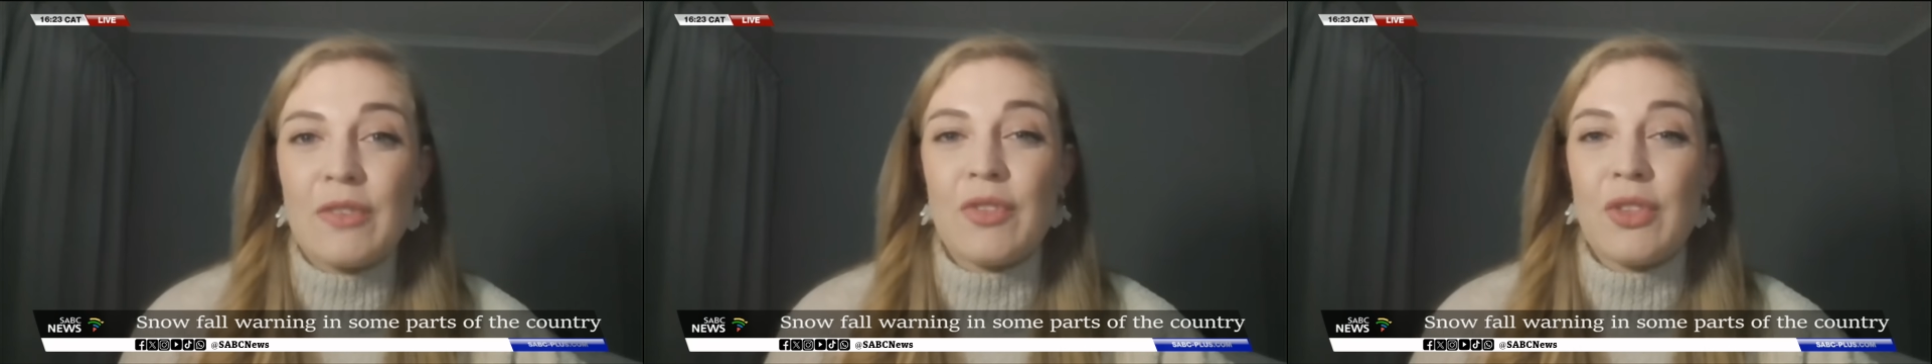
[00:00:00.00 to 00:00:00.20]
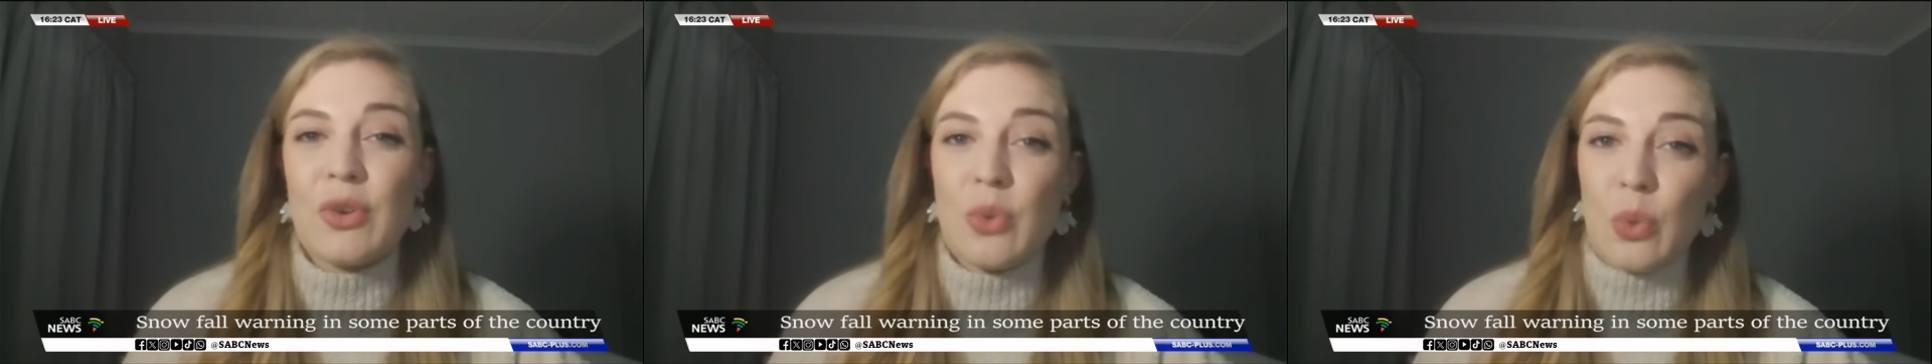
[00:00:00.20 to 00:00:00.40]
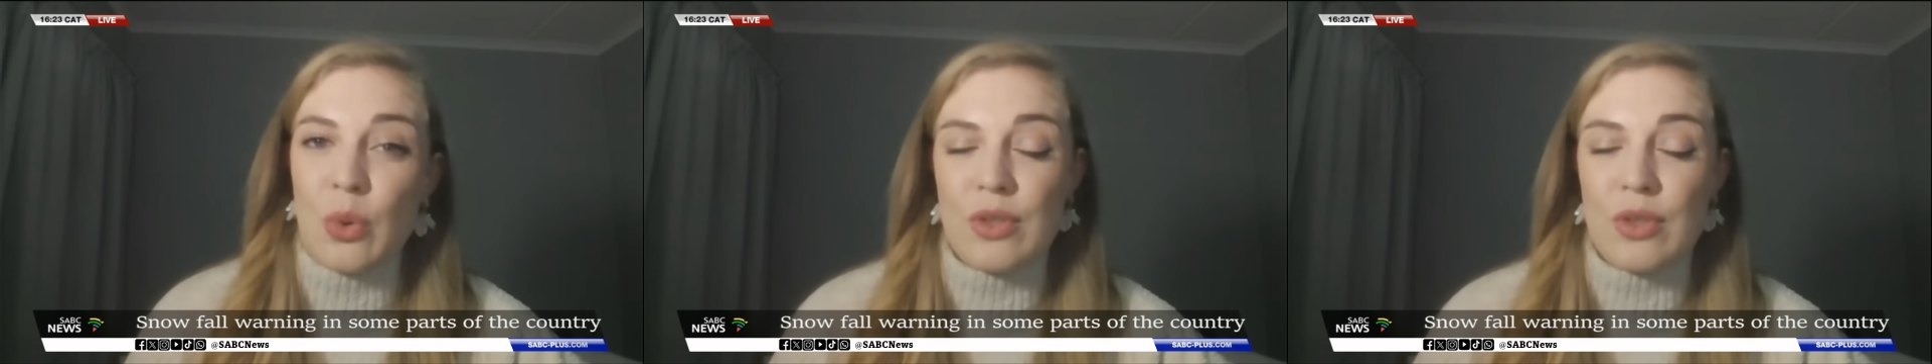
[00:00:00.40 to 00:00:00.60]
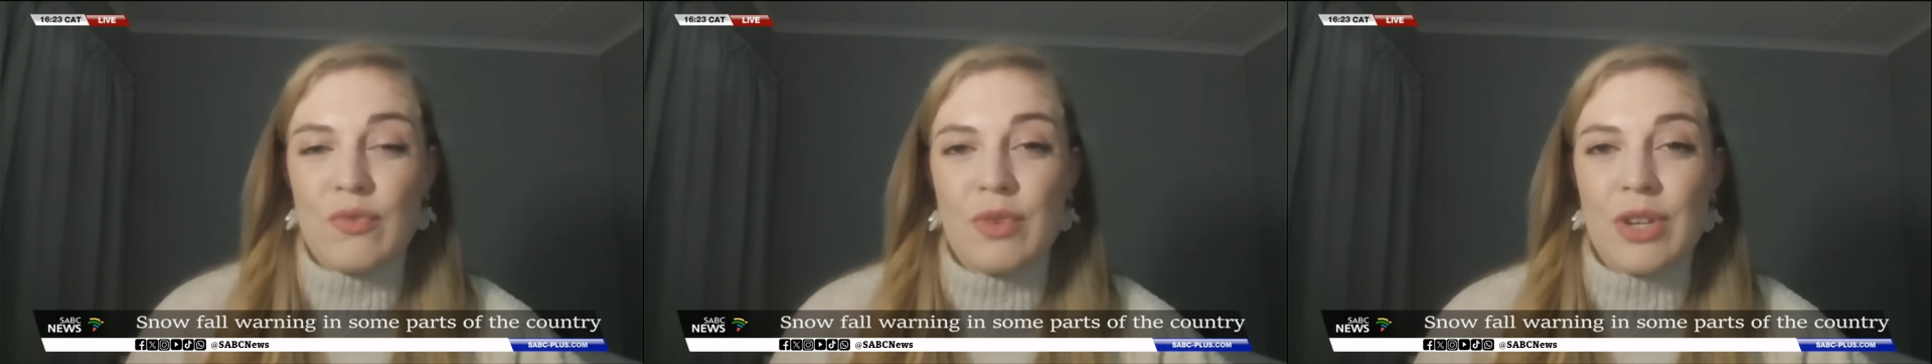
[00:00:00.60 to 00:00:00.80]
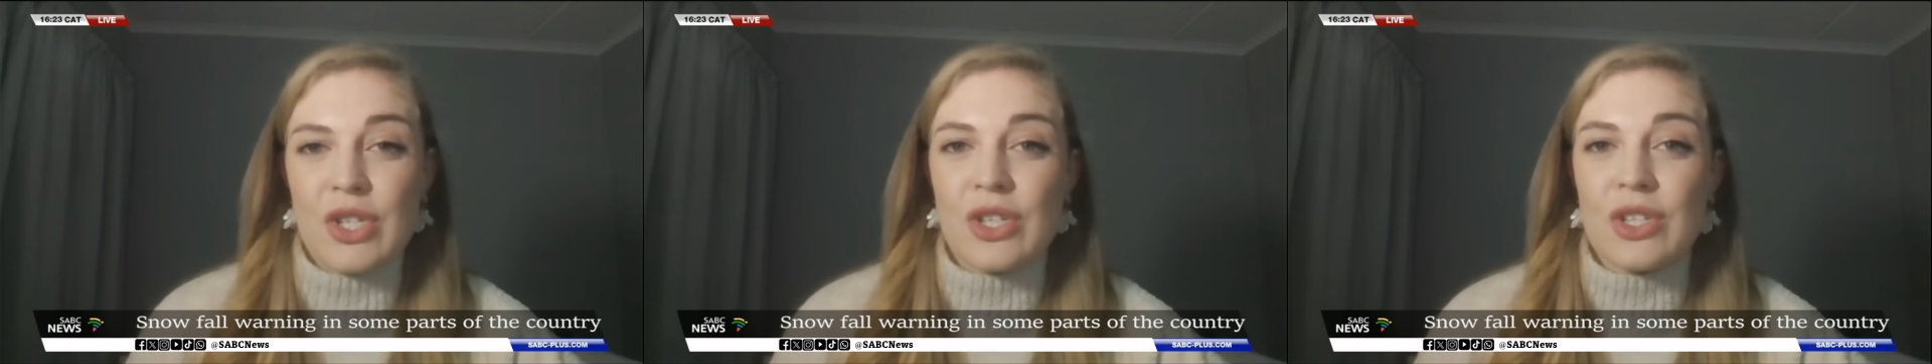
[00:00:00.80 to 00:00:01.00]
over the northern
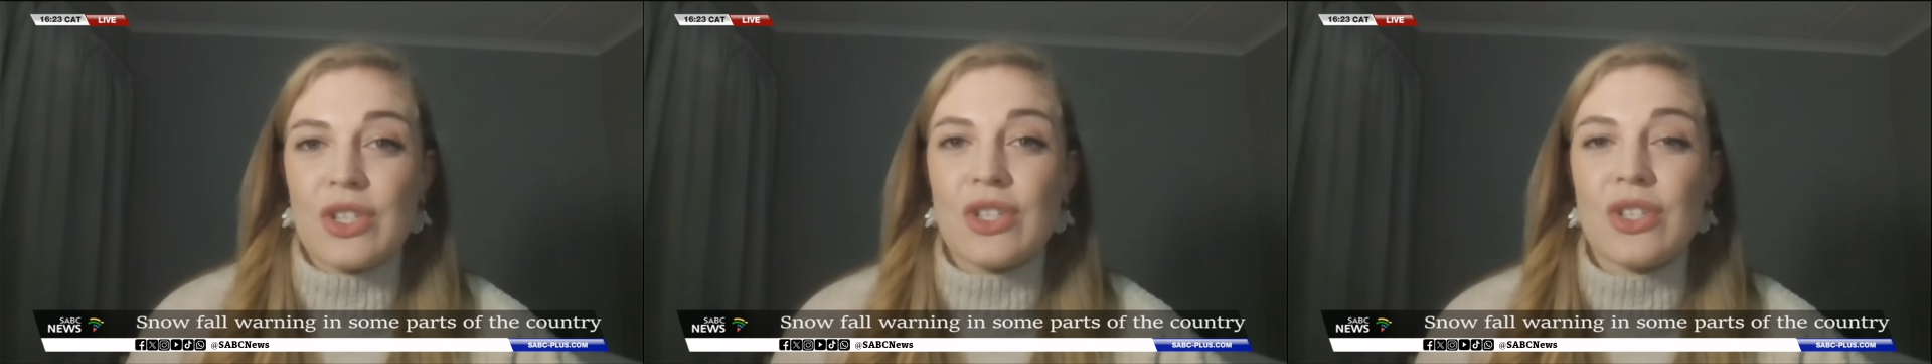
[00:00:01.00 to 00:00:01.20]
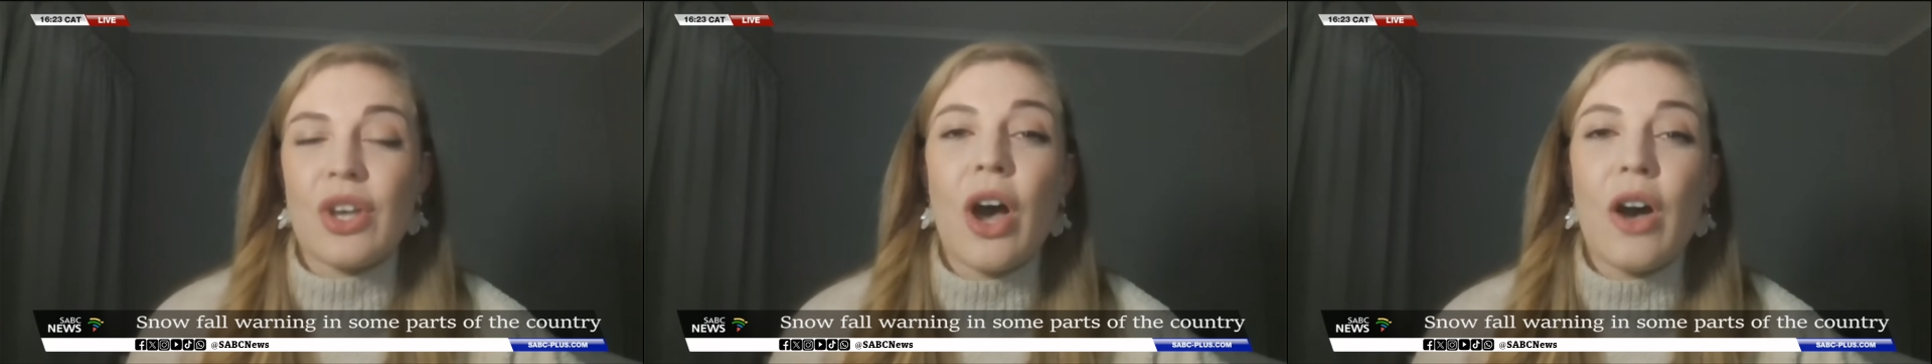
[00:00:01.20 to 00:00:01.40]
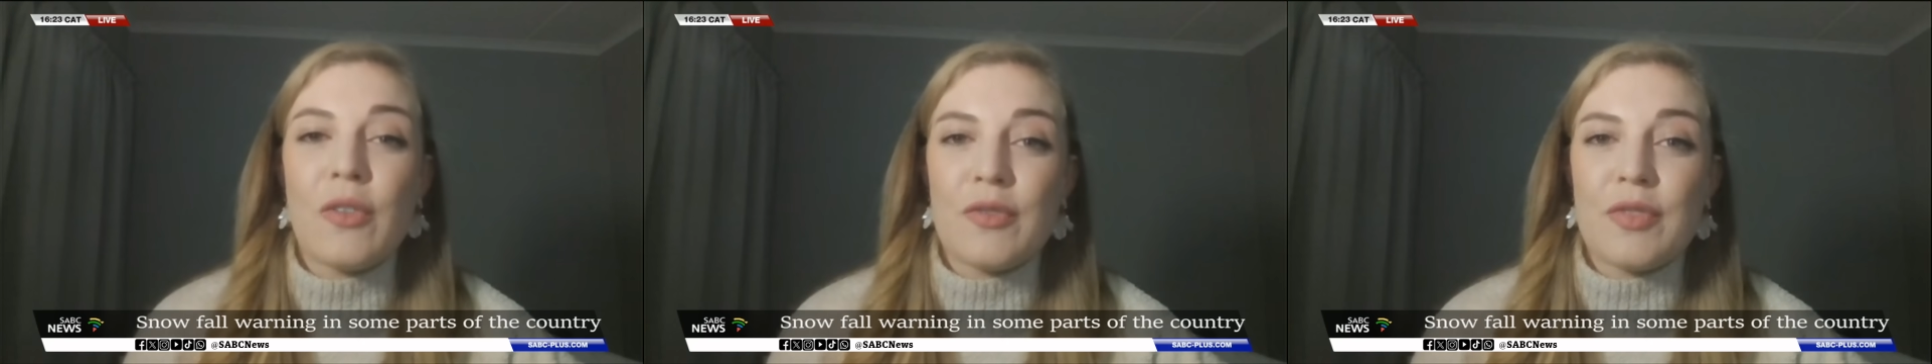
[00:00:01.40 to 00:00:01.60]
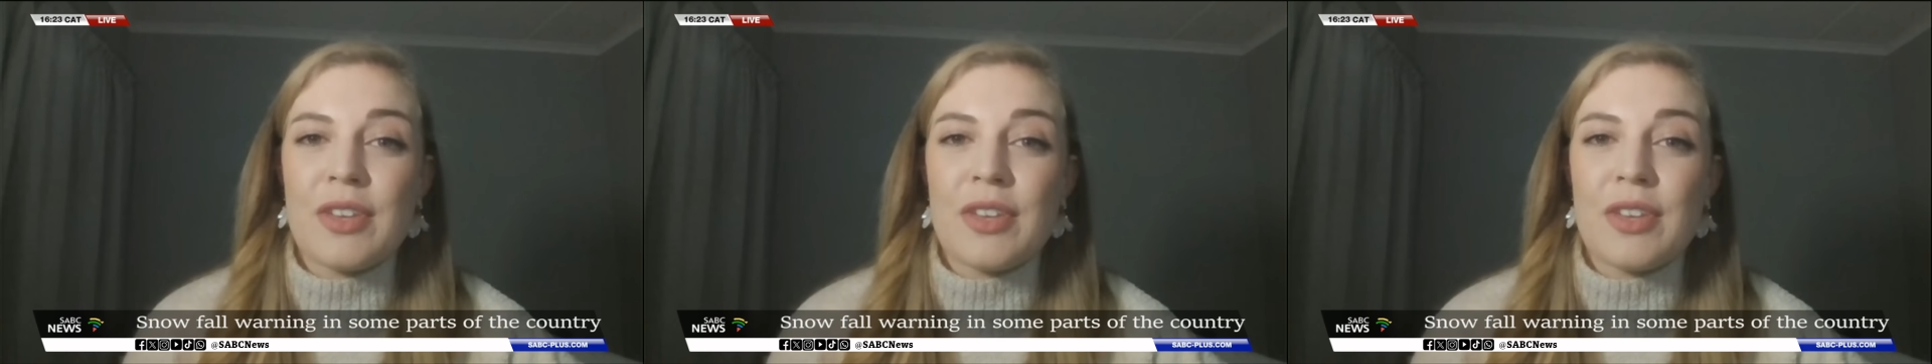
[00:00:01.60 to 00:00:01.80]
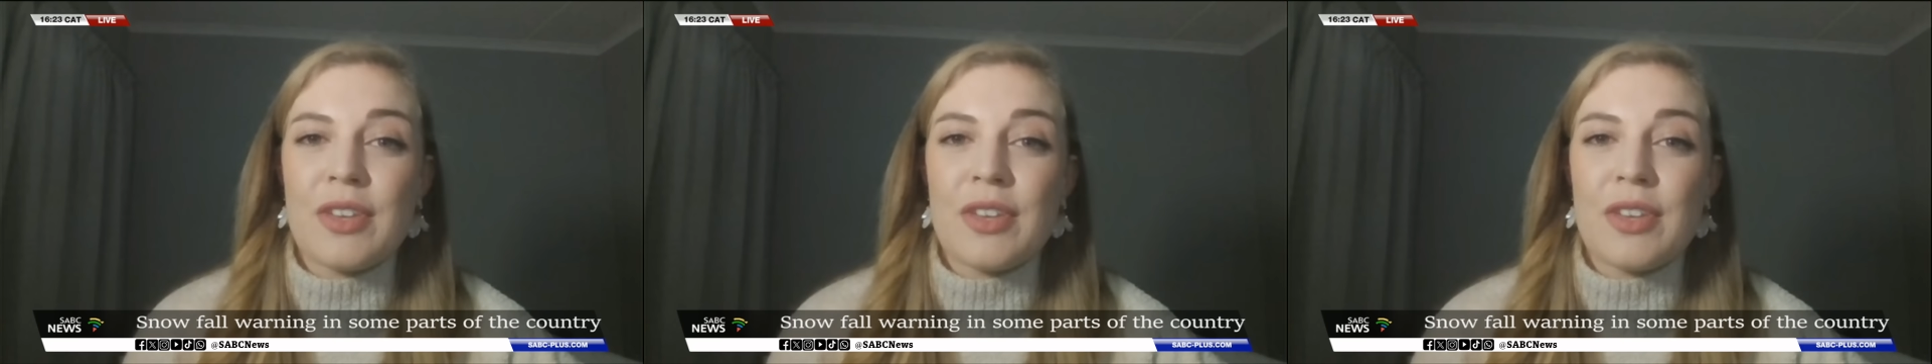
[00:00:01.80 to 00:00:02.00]
regions of the
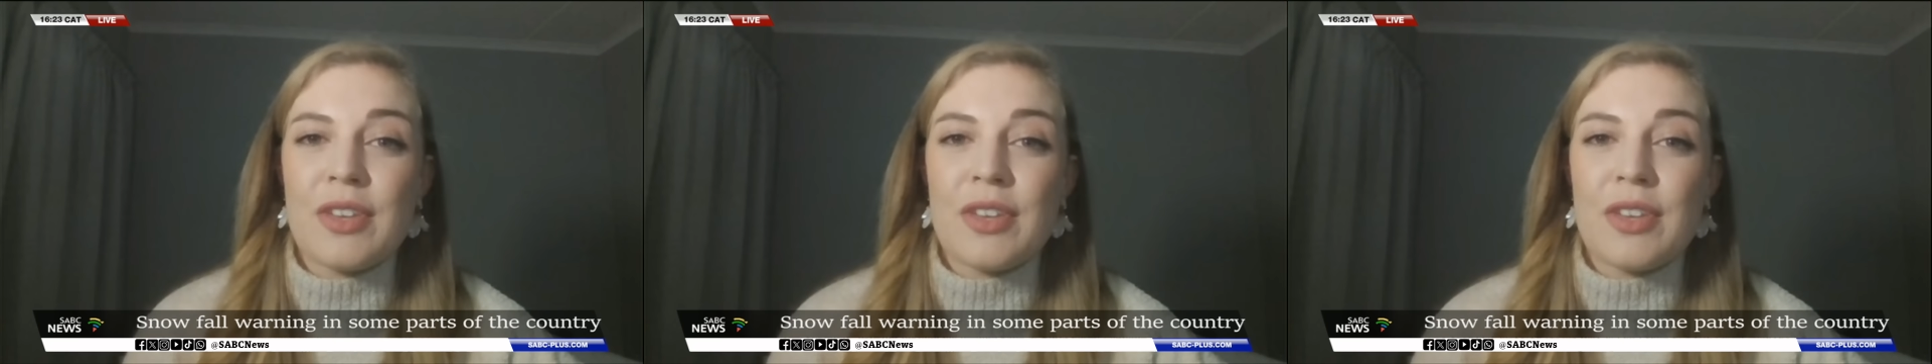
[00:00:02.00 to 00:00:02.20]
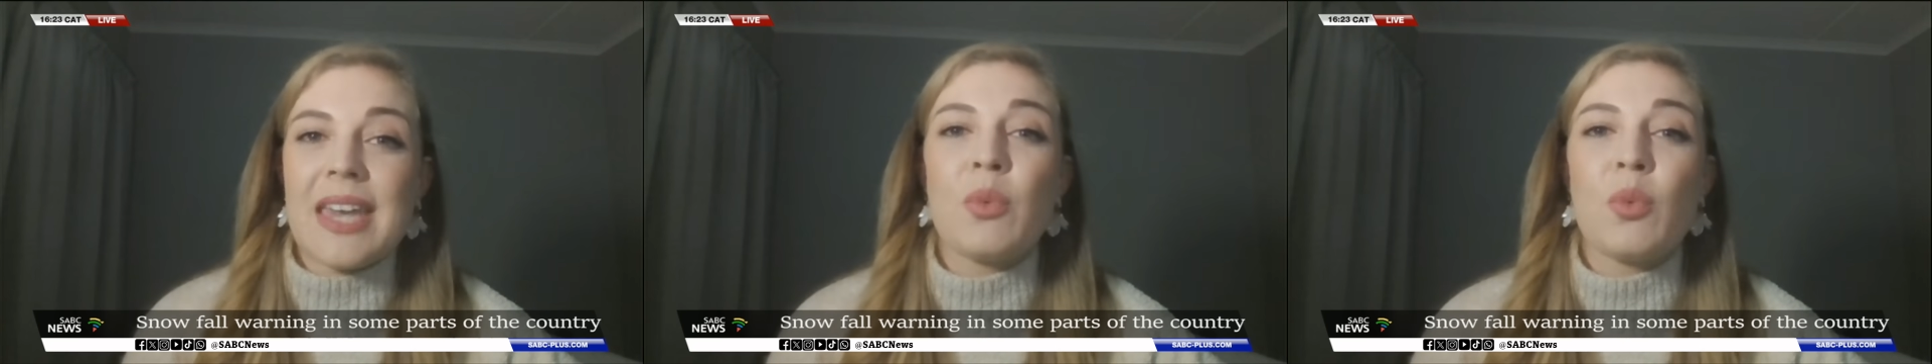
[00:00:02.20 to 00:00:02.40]
Eastern Cape,